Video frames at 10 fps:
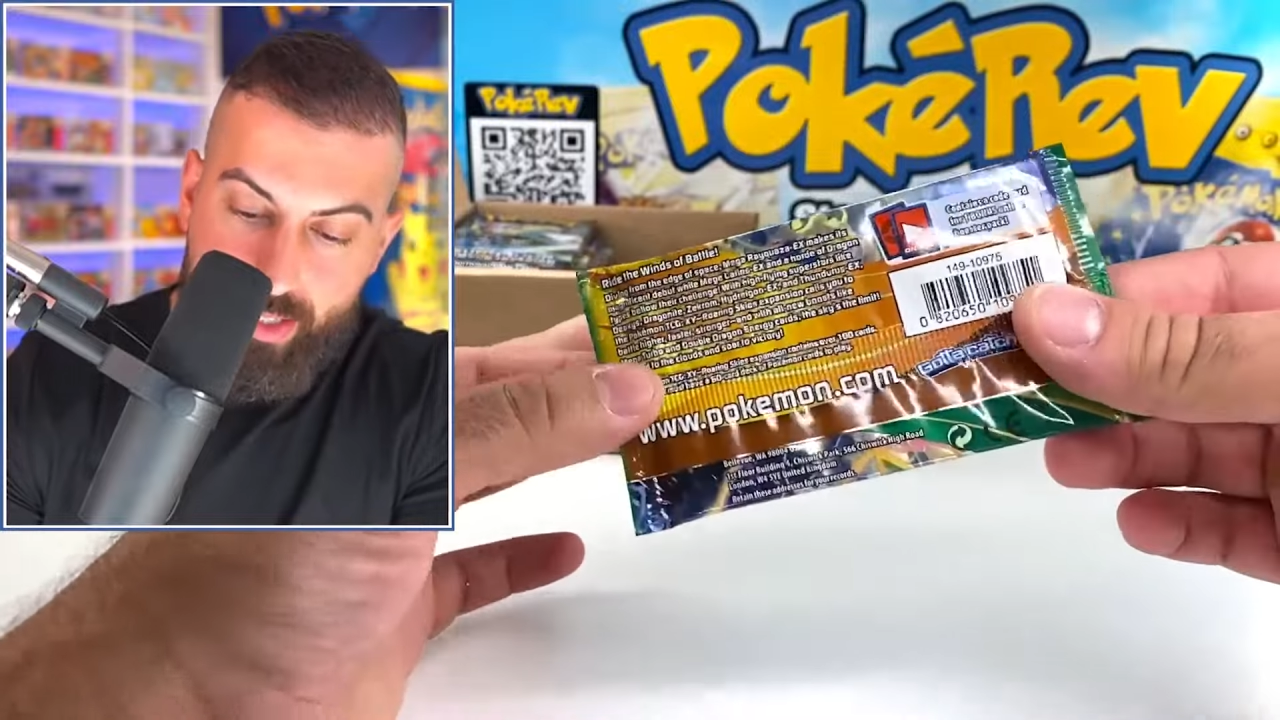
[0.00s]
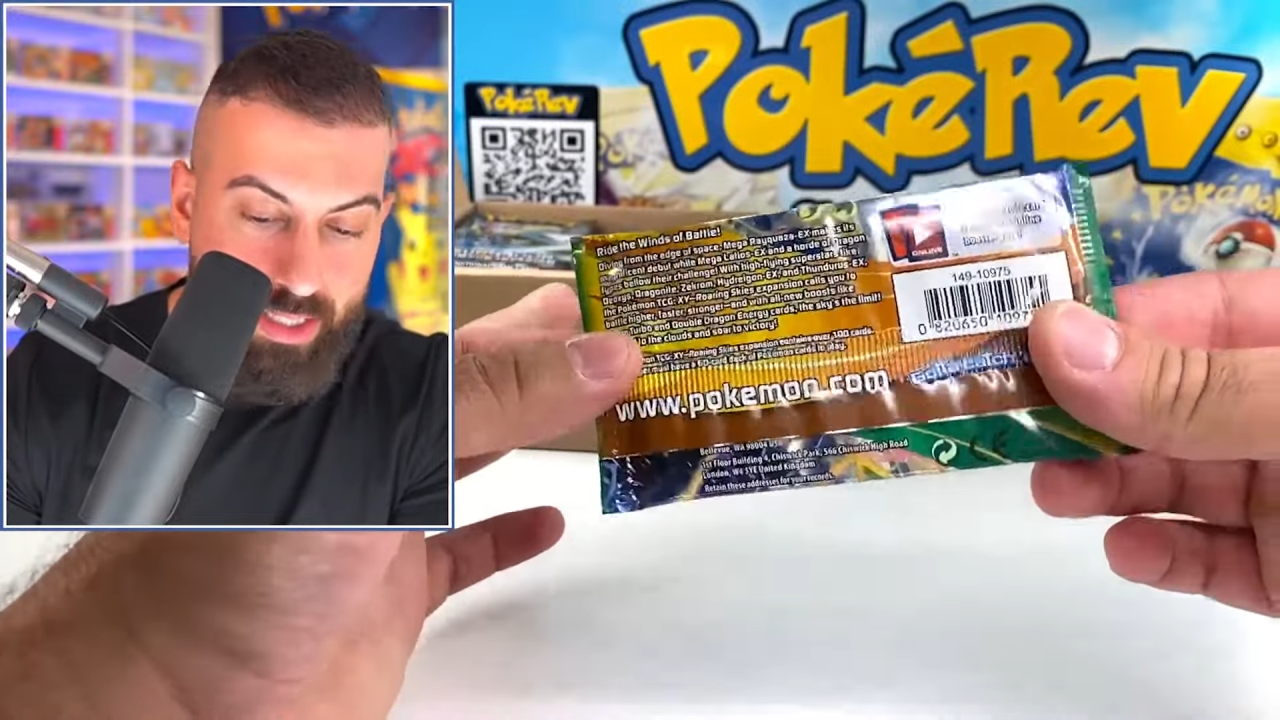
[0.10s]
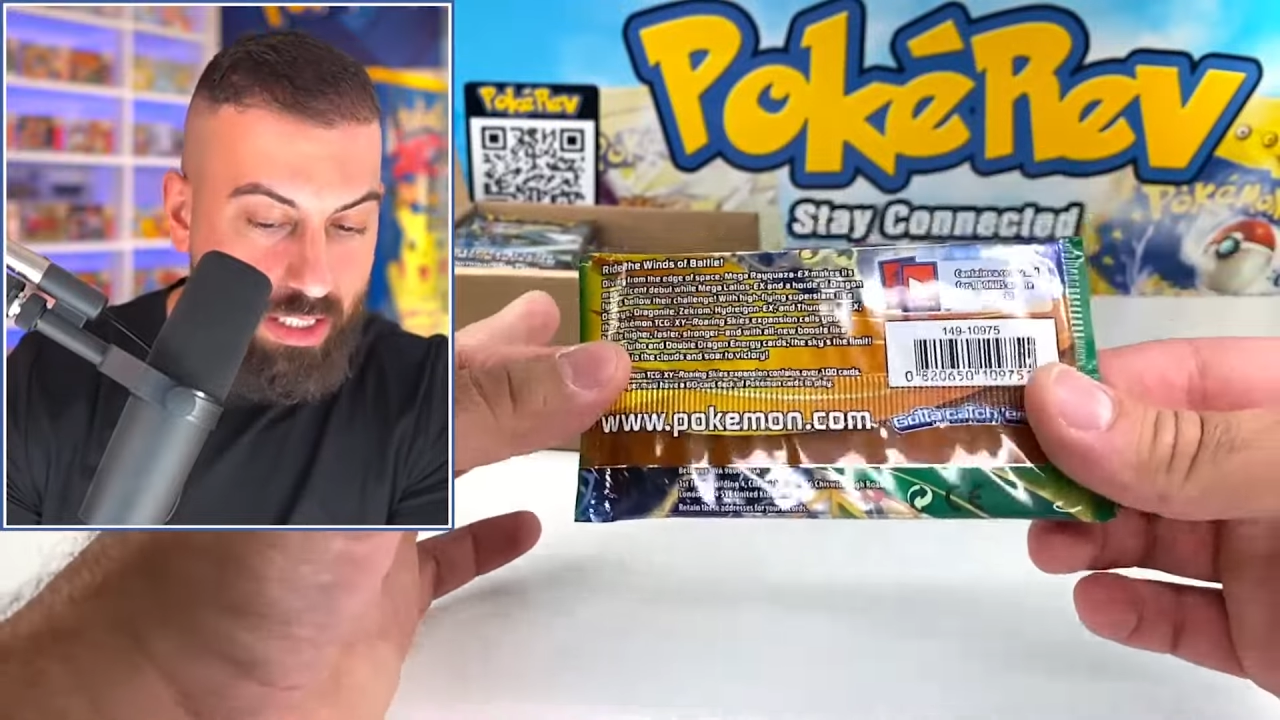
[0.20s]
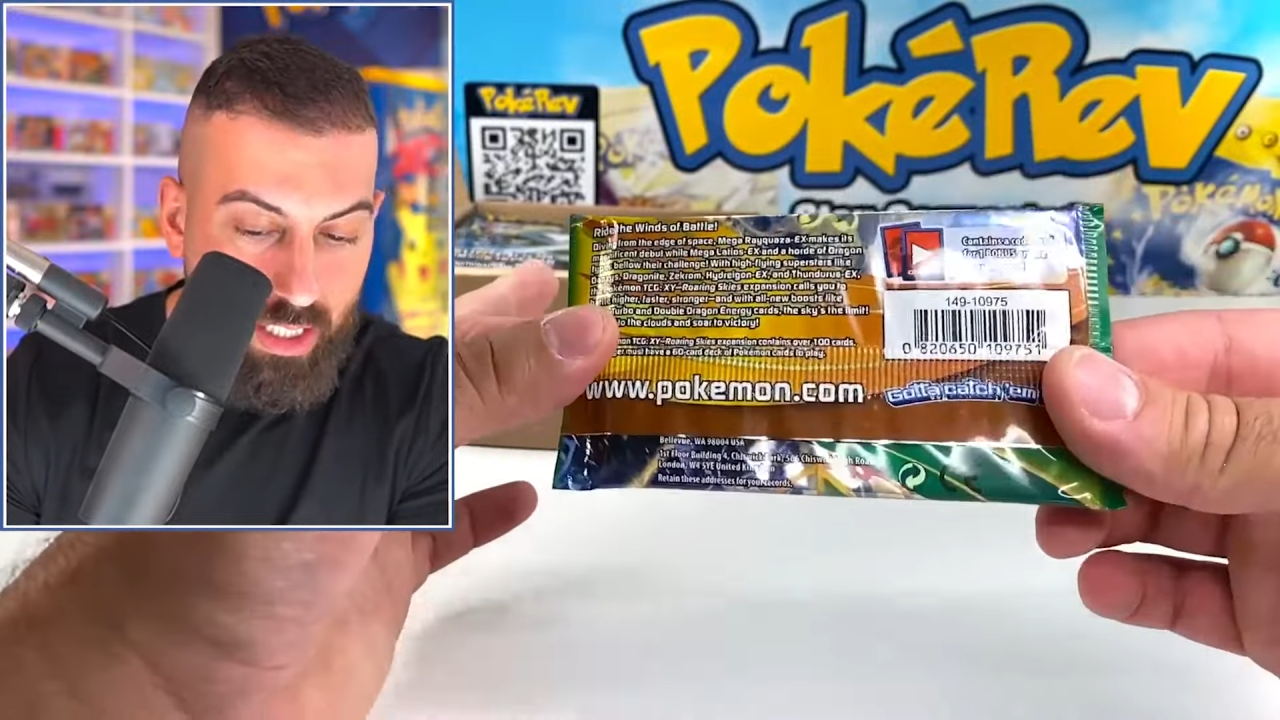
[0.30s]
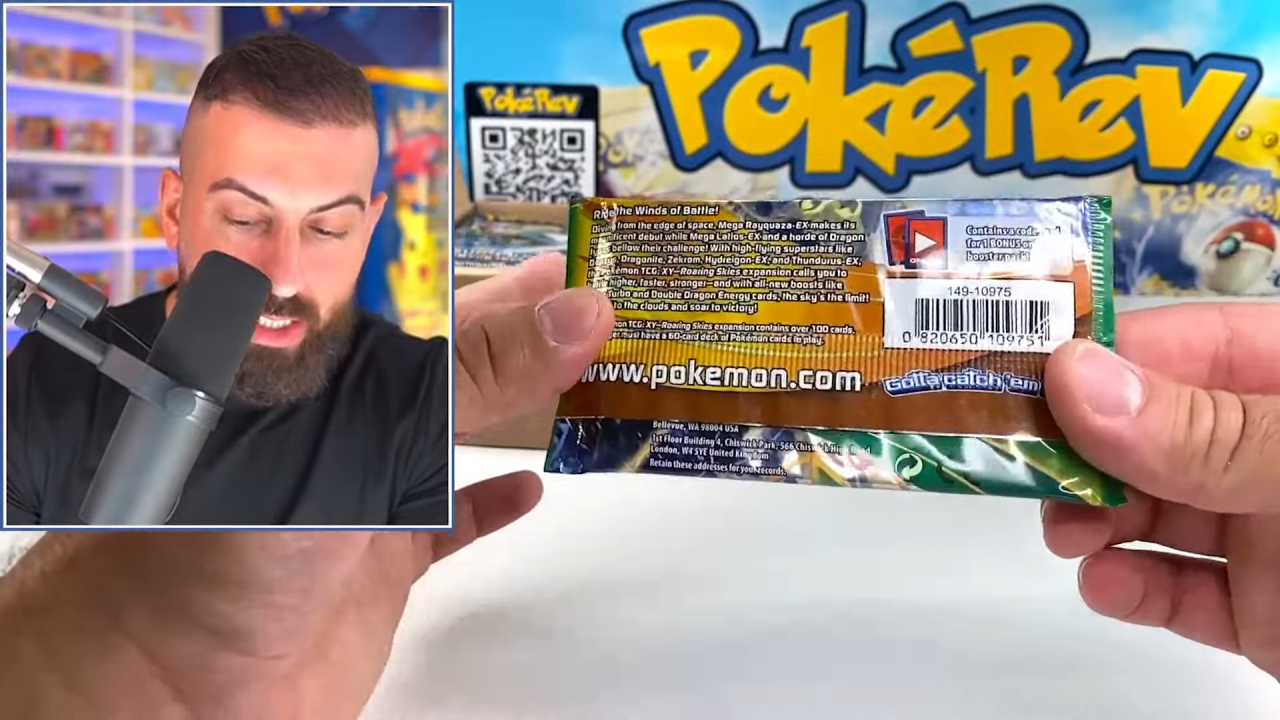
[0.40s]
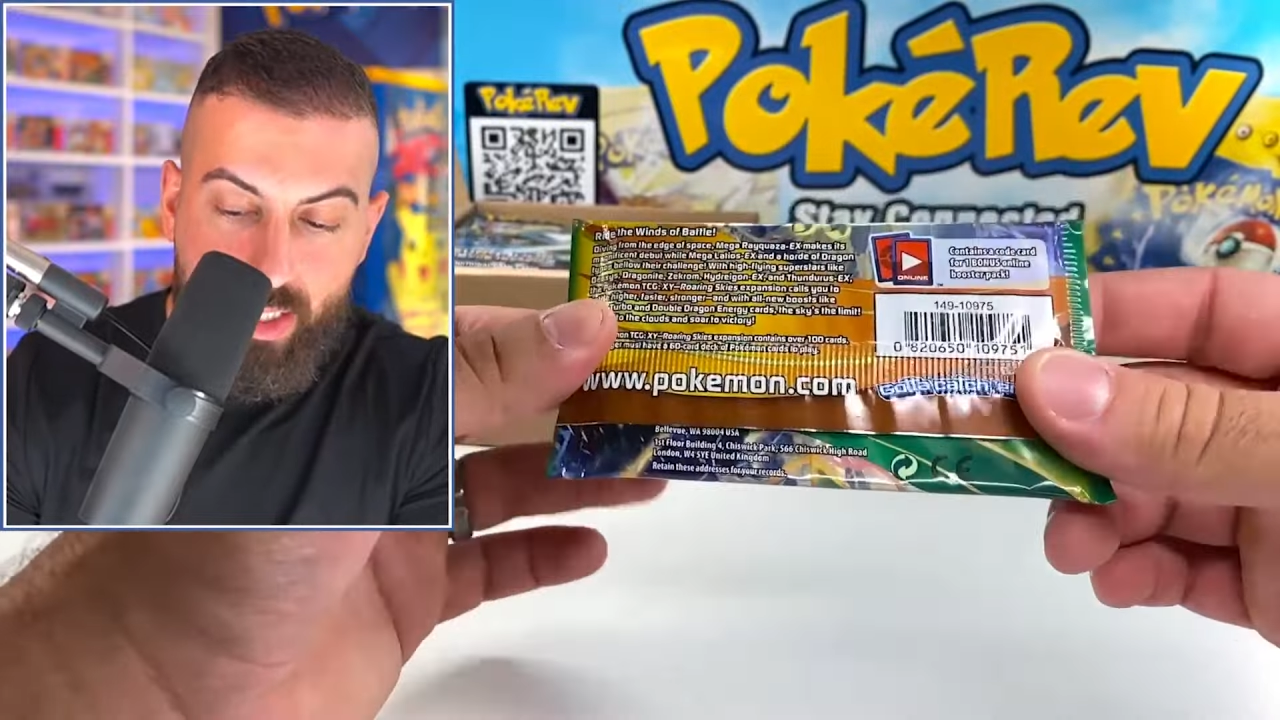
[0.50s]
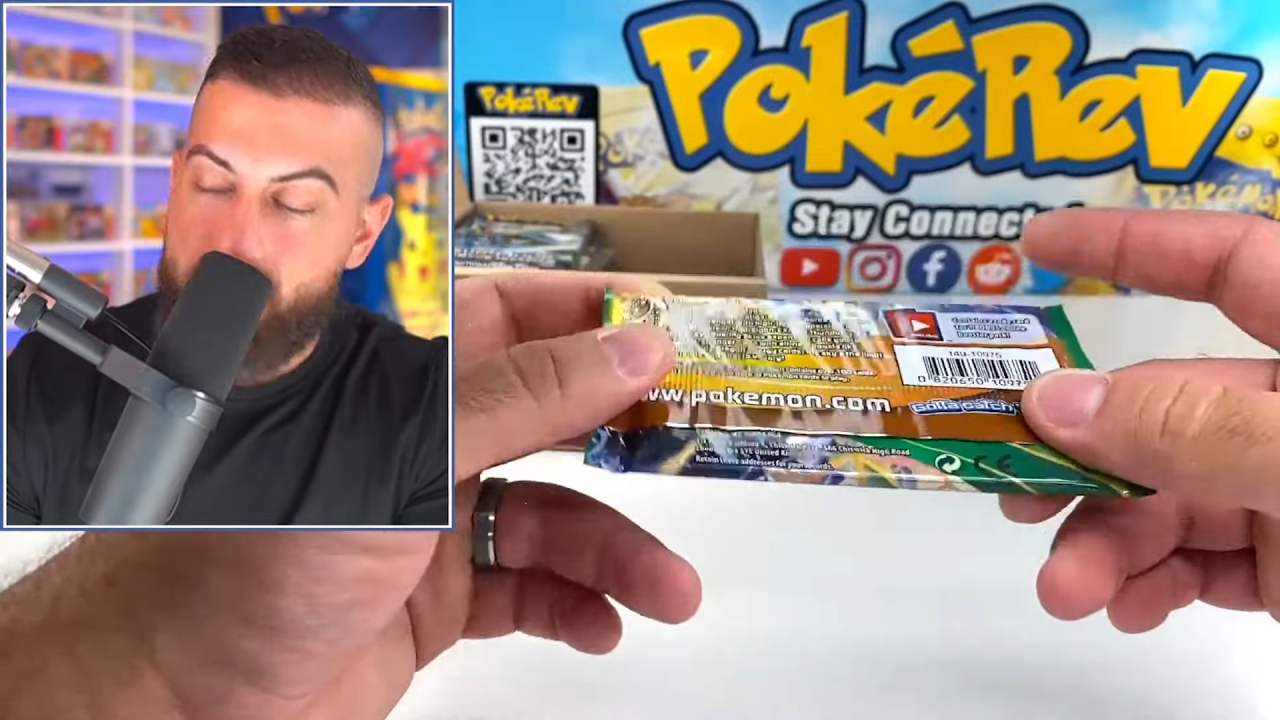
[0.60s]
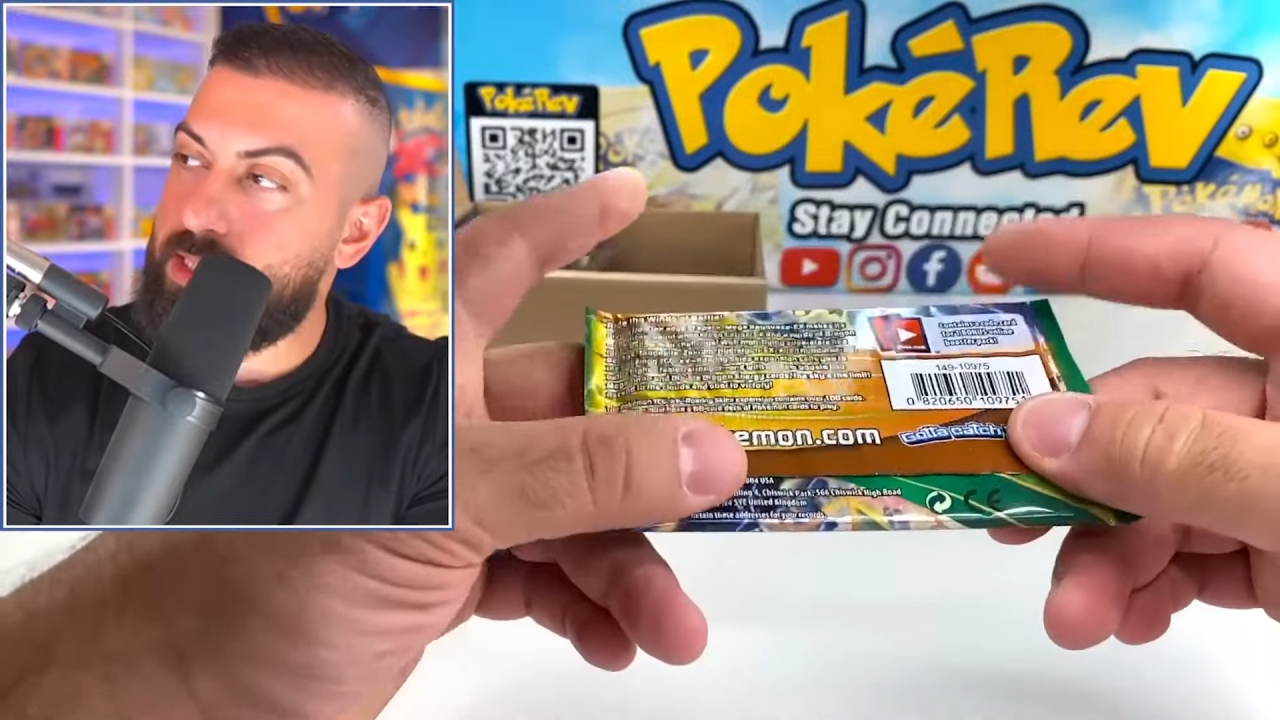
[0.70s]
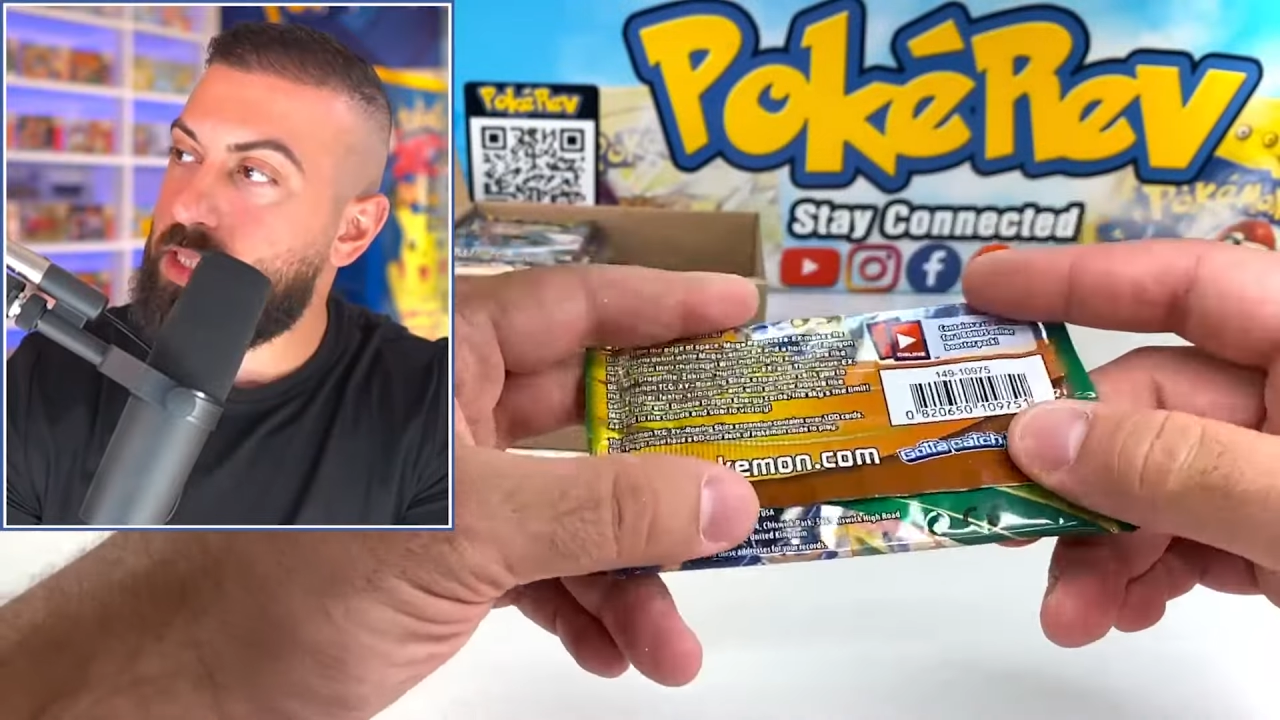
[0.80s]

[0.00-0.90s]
think this